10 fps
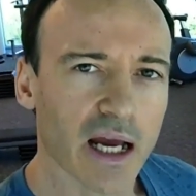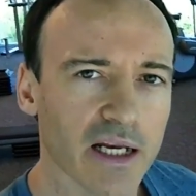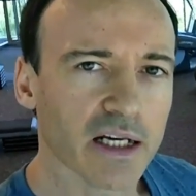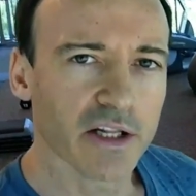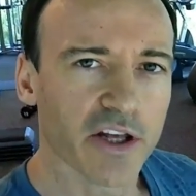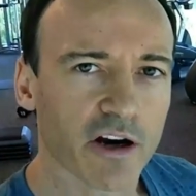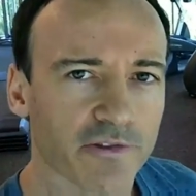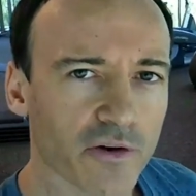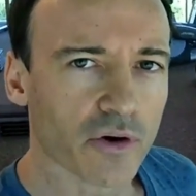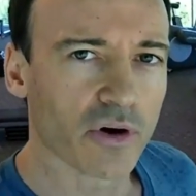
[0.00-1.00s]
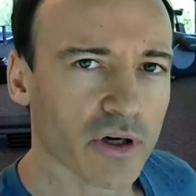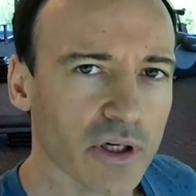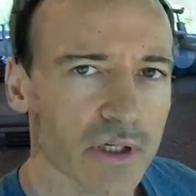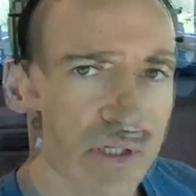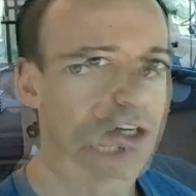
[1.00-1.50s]
And therefore,
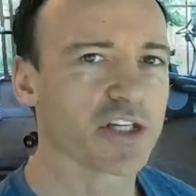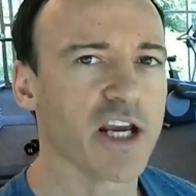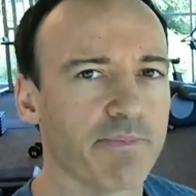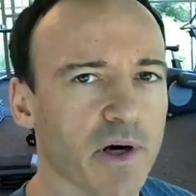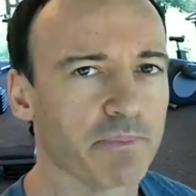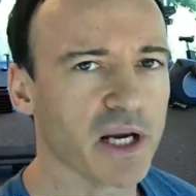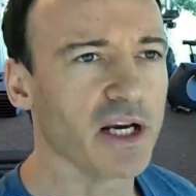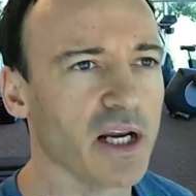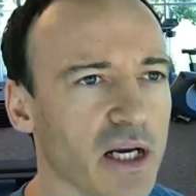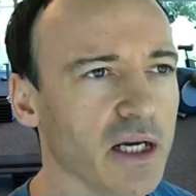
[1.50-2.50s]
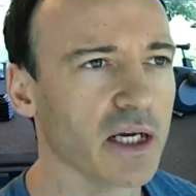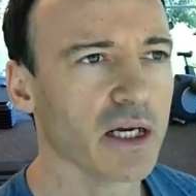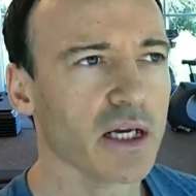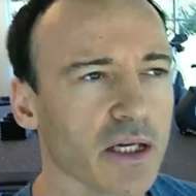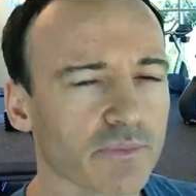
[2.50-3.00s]
they just keep repeating
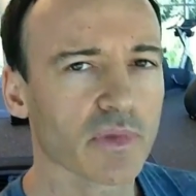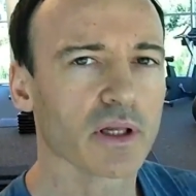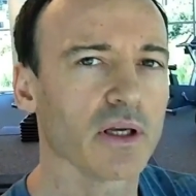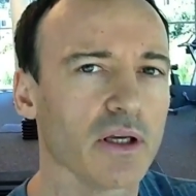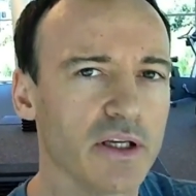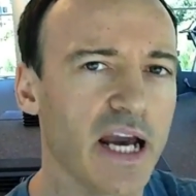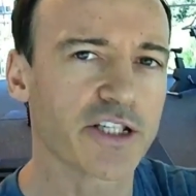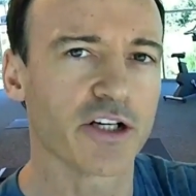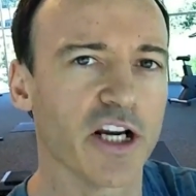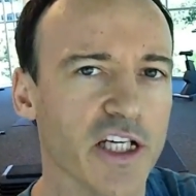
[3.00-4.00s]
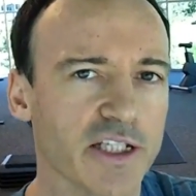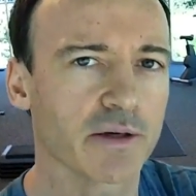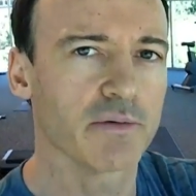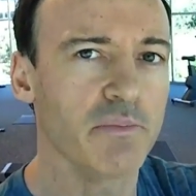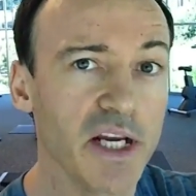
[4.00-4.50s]
yesterday's
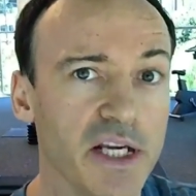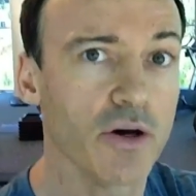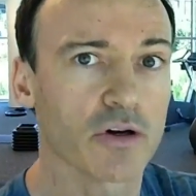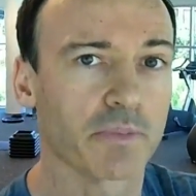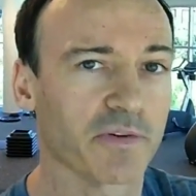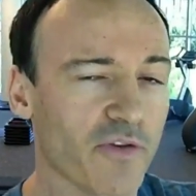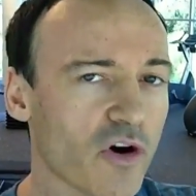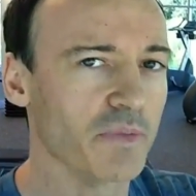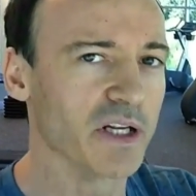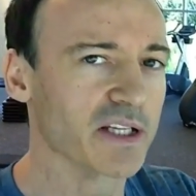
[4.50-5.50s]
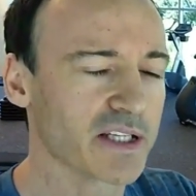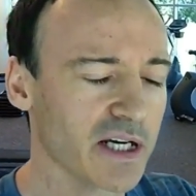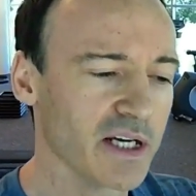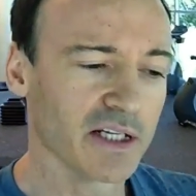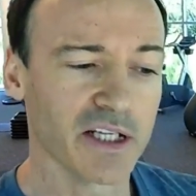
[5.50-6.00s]
mediocre performance,
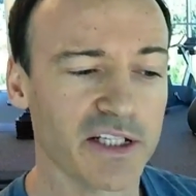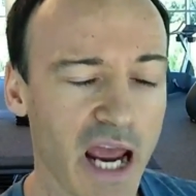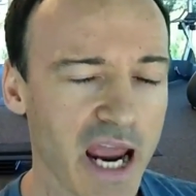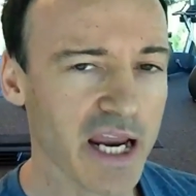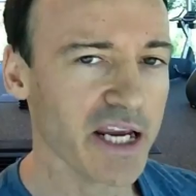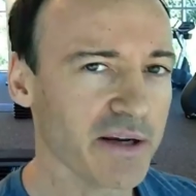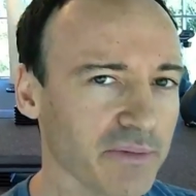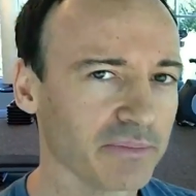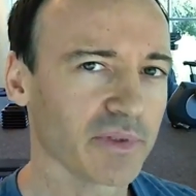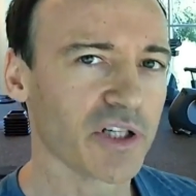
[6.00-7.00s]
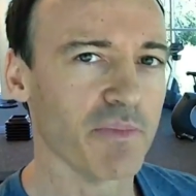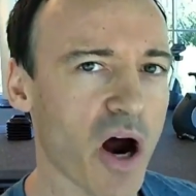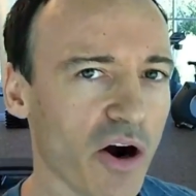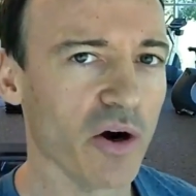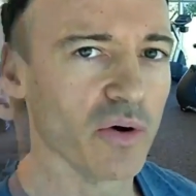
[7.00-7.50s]
today,
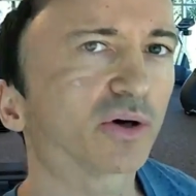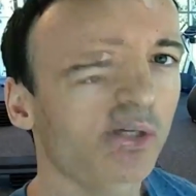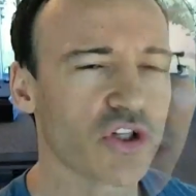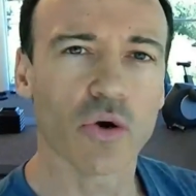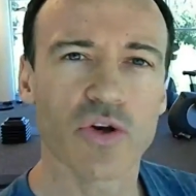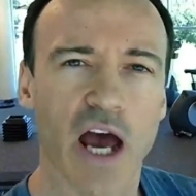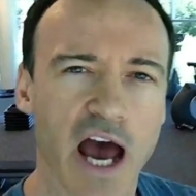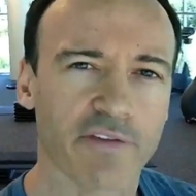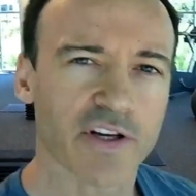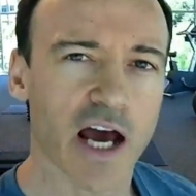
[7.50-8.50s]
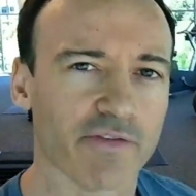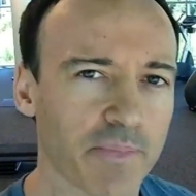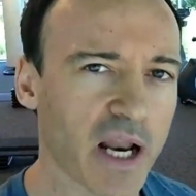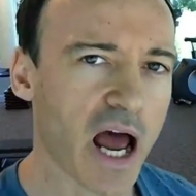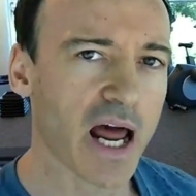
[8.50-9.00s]
tomorrow. So you have to have
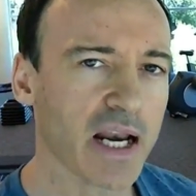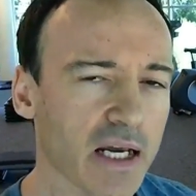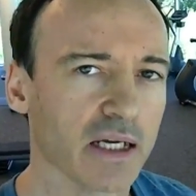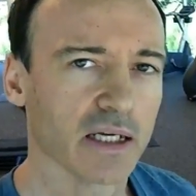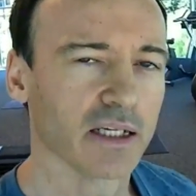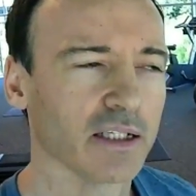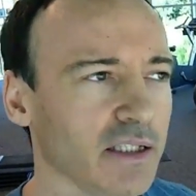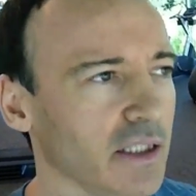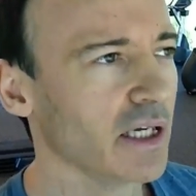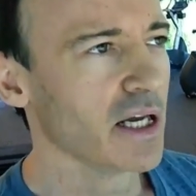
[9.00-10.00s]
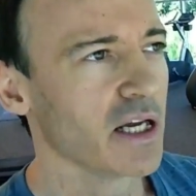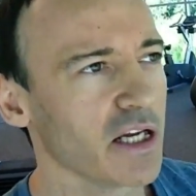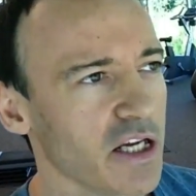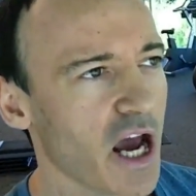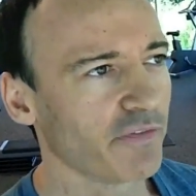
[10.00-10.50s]
a plan.
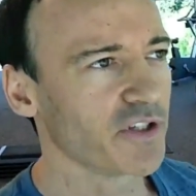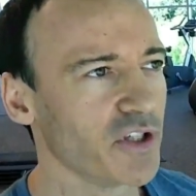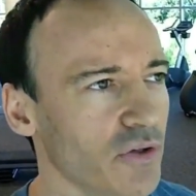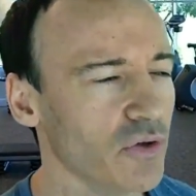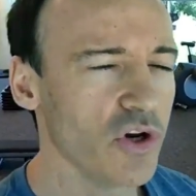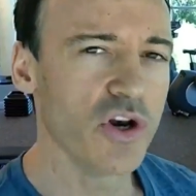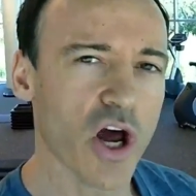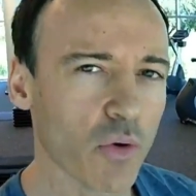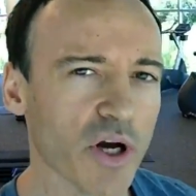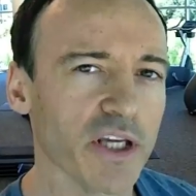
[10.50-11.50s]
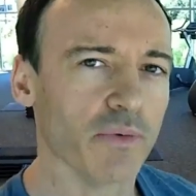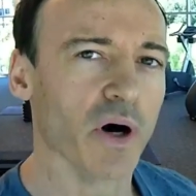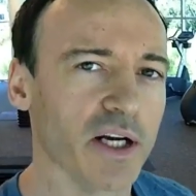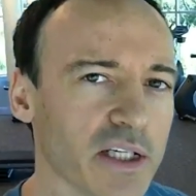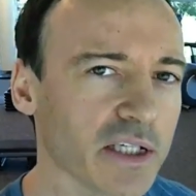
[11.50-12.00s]
You have to know what you
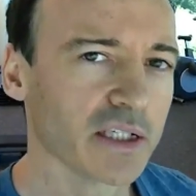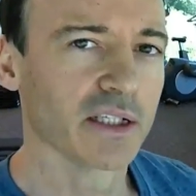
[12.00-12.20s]
want,